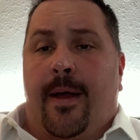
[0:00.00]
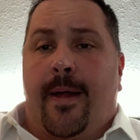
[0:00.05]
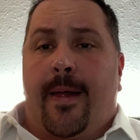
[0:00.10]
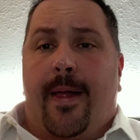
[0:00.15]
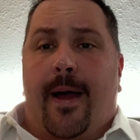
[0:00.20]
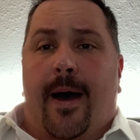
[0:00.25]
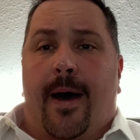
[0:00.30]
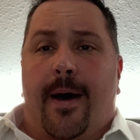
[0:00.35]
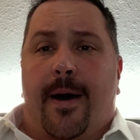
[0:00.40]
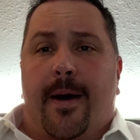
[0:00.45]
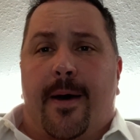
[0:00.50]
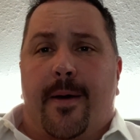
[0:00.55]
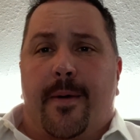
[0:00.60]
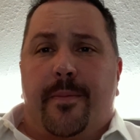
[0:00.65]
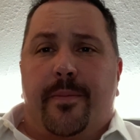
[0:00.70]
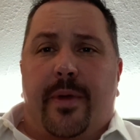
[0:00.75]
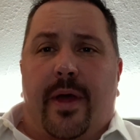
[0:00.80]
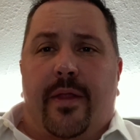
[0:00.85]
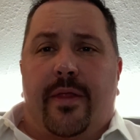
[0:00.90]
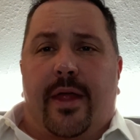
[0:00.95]

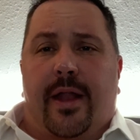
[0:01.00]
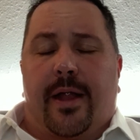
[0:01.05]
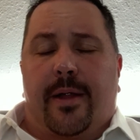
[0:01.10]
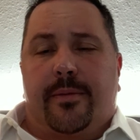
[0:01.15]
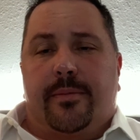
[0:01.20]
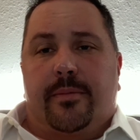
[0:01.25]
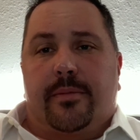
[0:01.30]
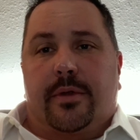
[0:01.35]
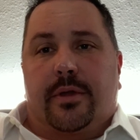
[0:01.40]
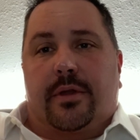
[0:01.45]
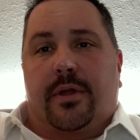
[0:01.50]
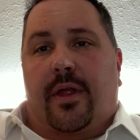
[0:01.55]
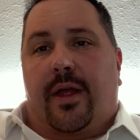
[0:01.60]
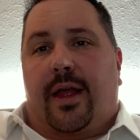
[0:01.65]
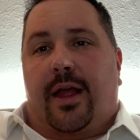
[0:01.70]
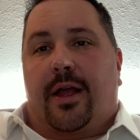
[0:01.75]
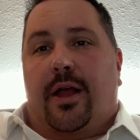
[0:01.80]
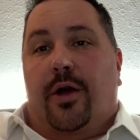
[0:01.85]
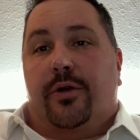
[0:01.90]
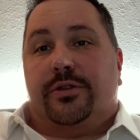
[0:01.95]
And then I think
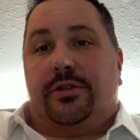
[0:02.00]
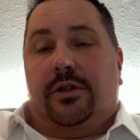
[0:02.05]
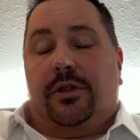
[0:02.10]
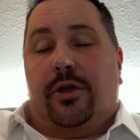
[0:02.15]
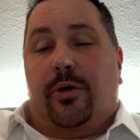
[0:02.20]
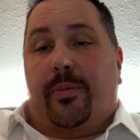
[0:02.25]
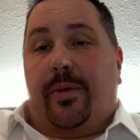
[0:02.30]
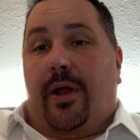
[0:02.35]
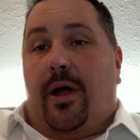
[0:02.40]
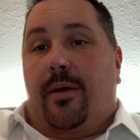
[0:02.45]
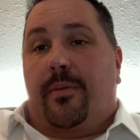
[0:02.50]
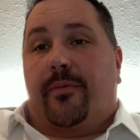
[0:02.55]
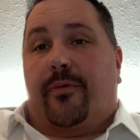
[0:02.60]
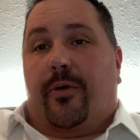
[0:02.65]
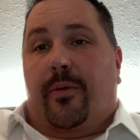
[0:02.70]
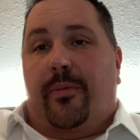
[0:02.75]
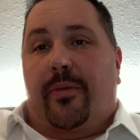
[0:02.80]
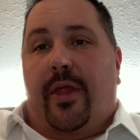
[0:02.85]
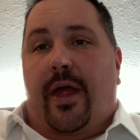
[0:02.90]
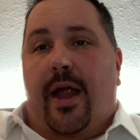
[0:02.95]
it goes a little bit up
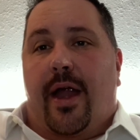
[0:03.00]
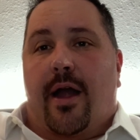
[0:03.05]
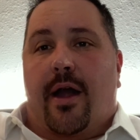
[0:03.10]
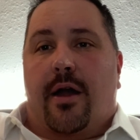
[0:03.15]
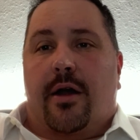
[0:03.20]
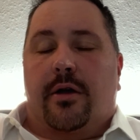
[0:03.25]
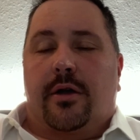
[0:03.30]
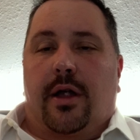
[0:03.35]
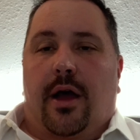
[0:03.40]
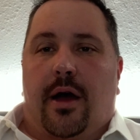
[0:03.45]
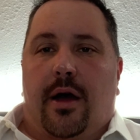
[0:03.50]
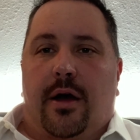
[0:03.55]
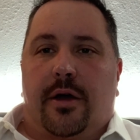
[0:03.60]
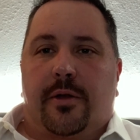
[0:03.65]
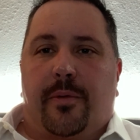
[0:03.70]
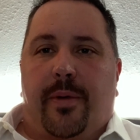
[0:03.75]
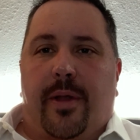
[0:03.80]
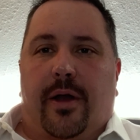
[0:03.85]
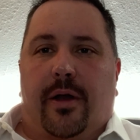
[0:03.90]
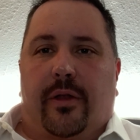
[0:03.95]
from there,
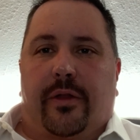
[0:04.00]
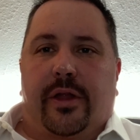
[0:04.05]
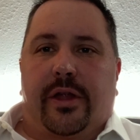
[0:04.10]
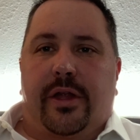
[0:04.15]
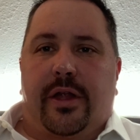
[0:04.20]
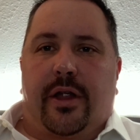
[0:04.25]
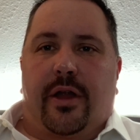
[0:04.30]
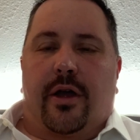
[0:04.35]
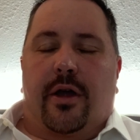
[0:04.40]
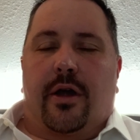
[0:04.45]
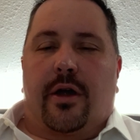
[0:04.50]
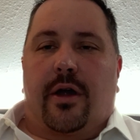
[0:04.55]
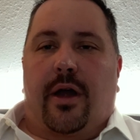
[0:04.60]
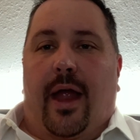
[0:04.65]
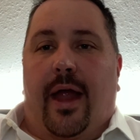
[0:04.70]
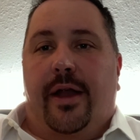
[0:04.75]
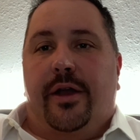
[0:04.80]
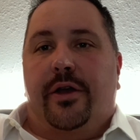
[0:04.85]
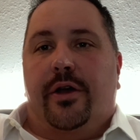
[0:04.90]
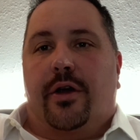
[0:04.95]
depending on the year
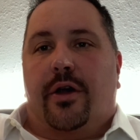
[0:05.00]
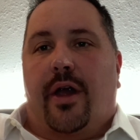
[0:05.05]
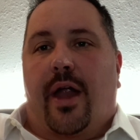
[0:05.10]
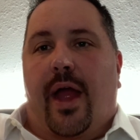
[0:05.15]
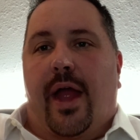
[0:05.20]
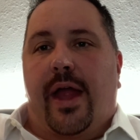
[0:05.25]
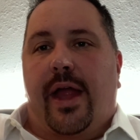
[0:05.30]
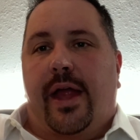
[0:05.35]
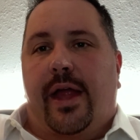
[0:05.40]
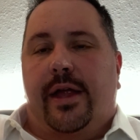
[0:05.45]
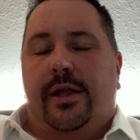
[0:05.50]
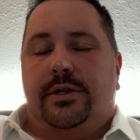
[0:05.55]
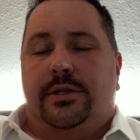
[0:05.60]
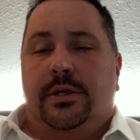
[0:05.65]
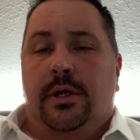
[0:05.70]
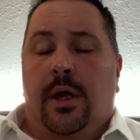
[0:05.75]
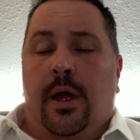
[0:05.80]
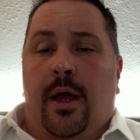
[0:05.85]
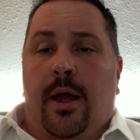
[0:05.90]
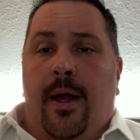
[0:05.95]
and your age.
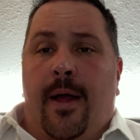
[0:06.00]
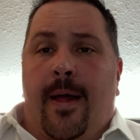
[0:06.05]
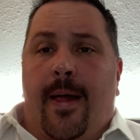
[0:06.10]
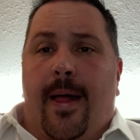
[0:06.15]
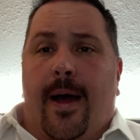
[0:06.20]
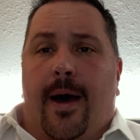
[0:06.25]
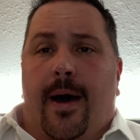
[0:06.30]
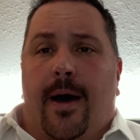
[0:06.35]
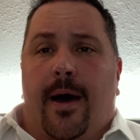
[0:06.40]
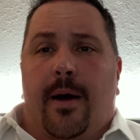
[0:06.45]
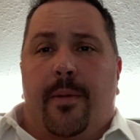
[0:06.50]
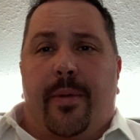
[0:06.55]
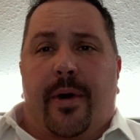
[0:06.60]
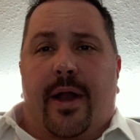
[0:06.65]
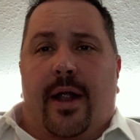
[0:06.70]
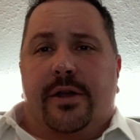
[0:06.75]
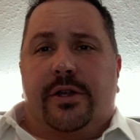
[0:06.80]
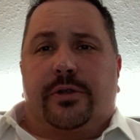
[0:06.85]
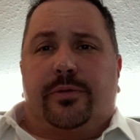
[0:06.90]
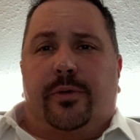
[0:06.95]
But
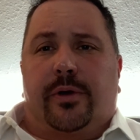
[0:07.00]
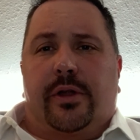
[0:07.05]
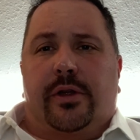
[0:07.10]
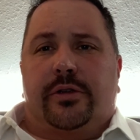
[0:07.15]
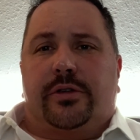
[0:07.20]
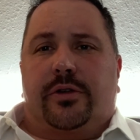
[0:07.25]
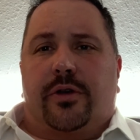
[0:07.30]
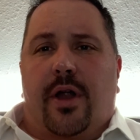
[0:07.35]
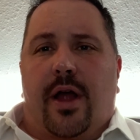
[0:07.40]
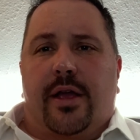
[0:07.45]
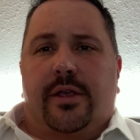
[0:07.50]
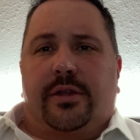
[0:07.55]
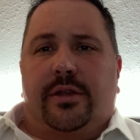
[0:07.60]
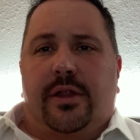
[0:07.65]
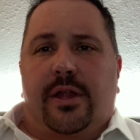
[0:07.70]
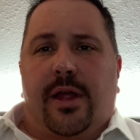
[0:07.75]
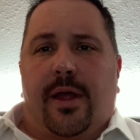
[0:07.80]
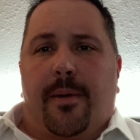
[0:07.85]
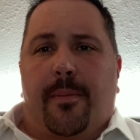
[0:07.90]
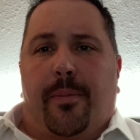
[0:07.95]
I just want to stress
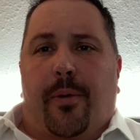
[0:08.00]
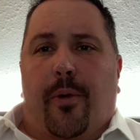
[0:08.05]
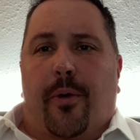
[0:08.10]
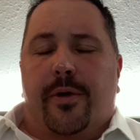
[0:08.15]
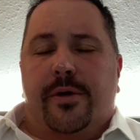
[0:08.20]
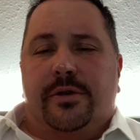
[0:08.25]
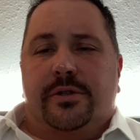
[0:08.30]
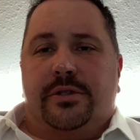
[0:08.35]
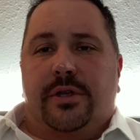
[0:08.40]
the importance